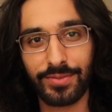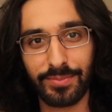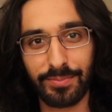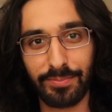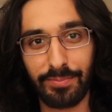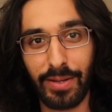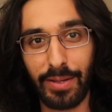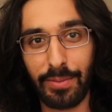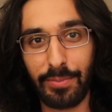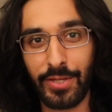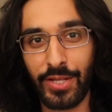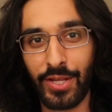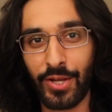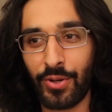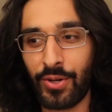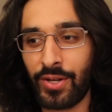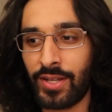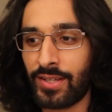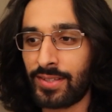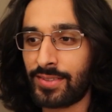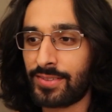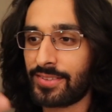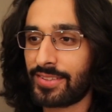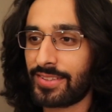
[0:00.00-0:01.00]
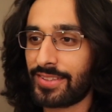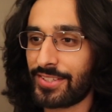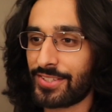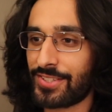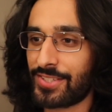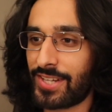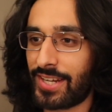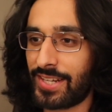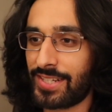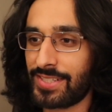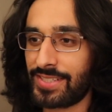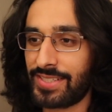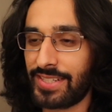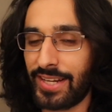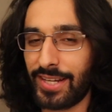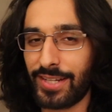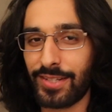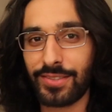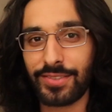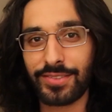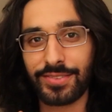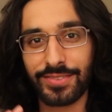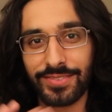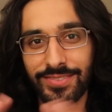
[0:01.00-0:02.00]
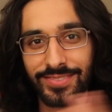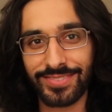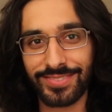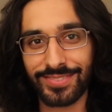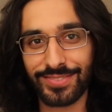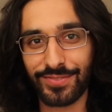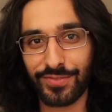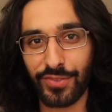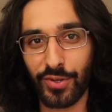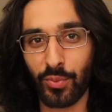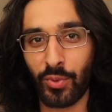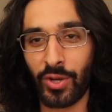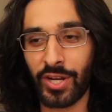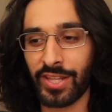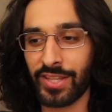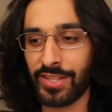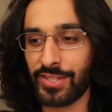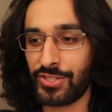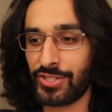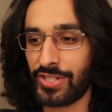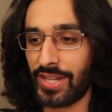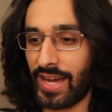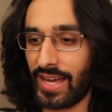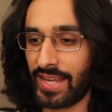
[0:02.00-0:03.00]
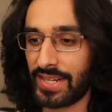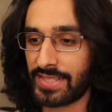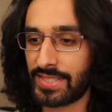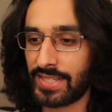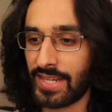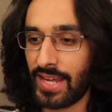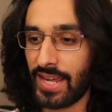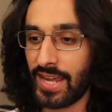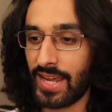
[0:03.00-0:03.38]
Baby Yoda, the sunset, for one of the shots.